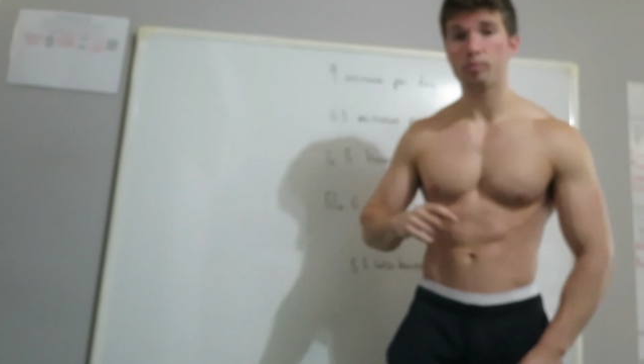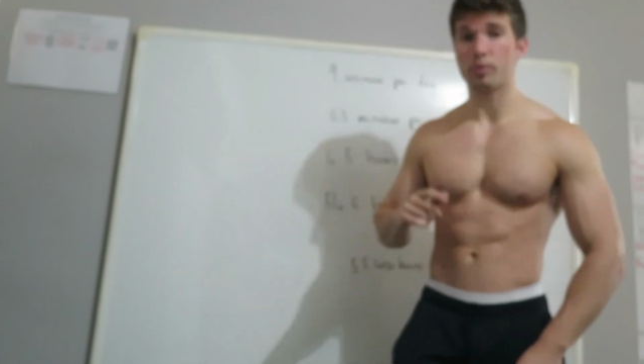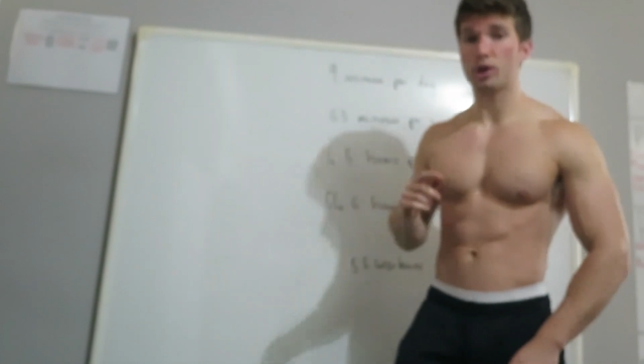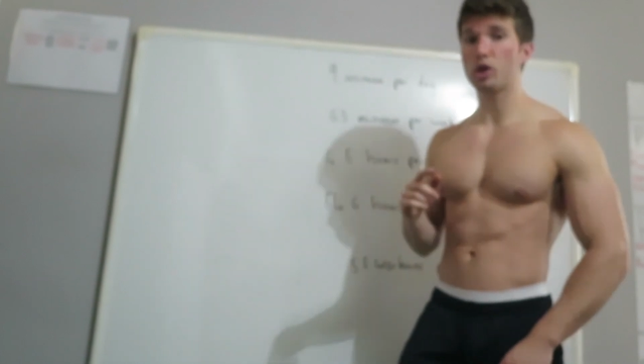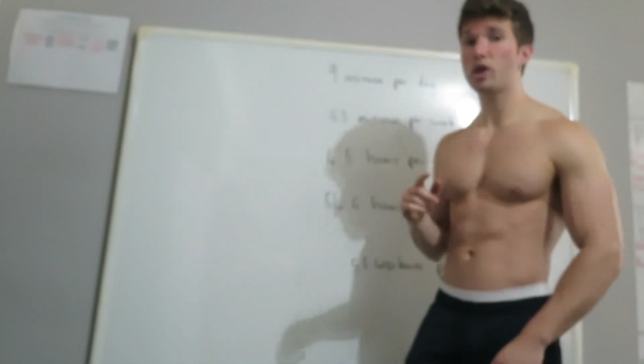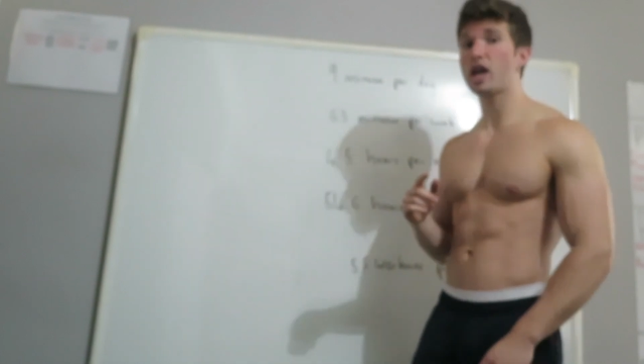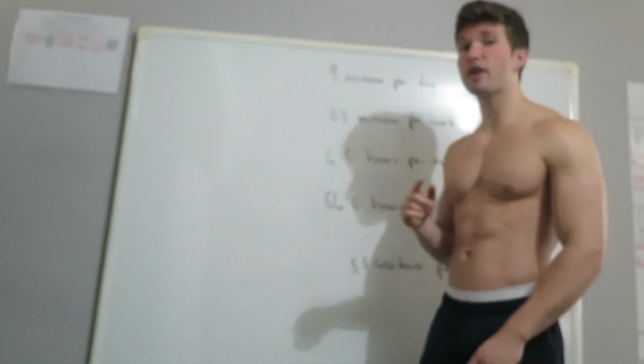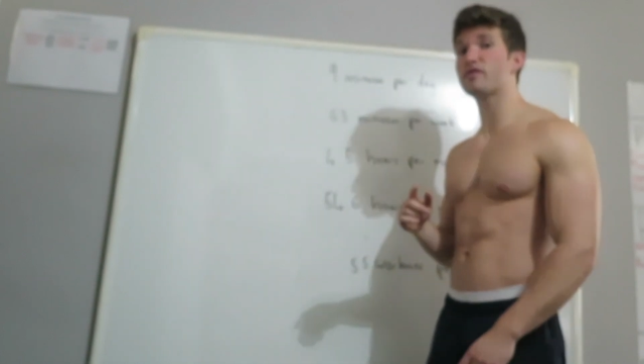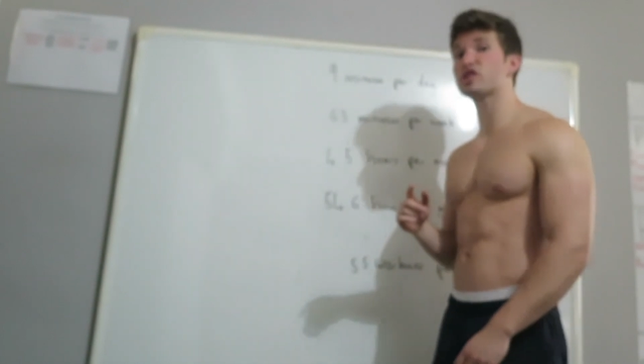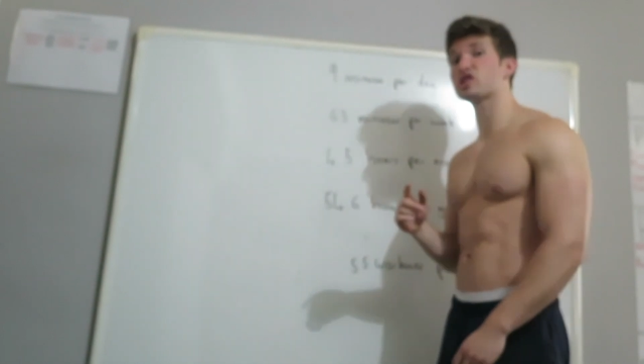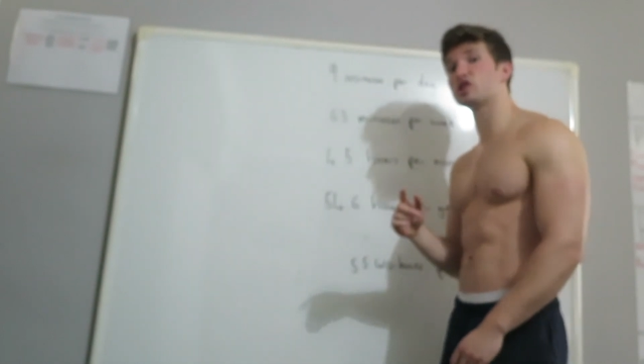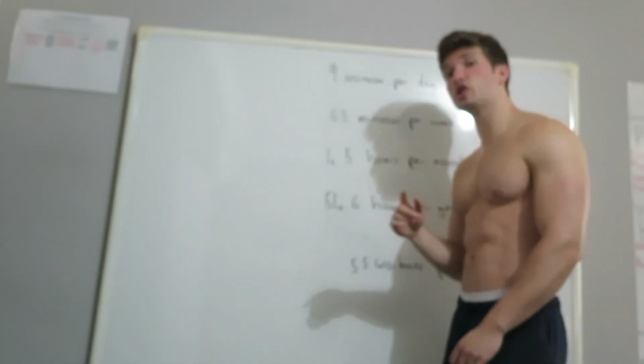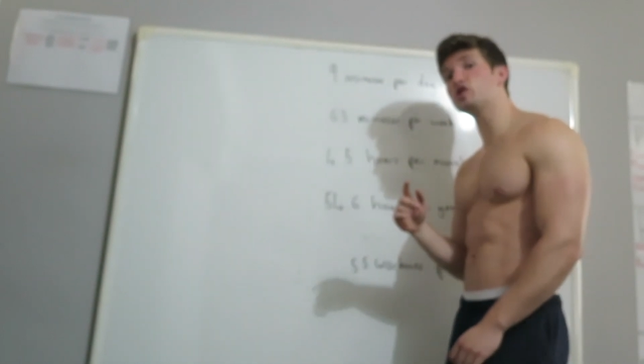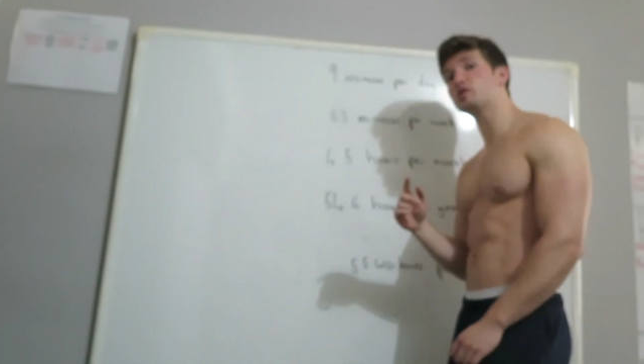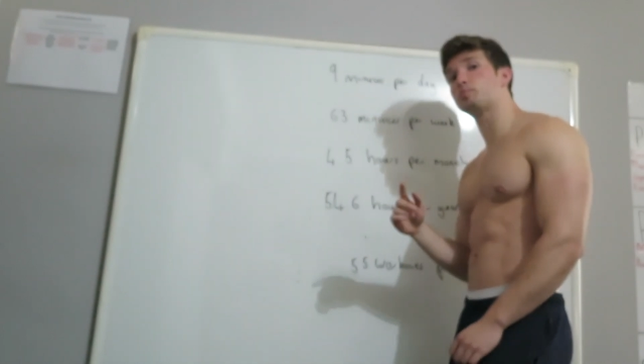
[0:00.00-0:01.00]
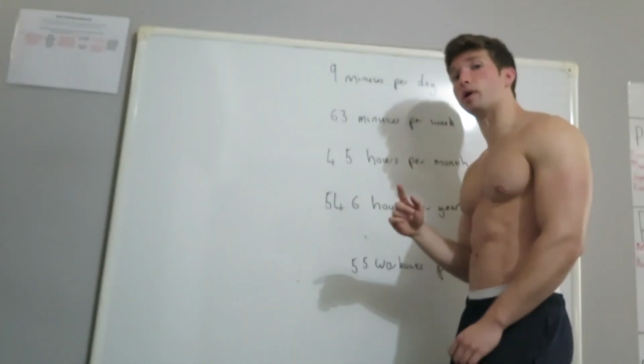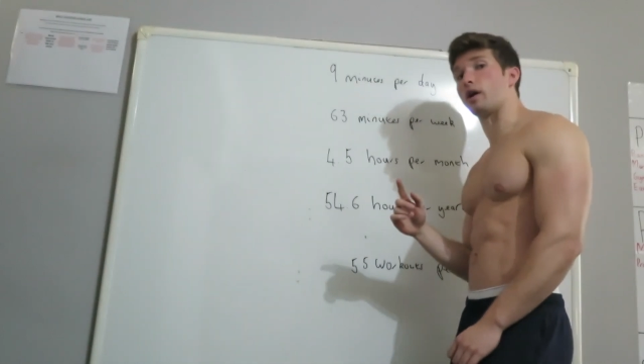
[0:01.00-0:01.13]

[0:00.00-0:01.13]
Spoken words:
but you hit the snooze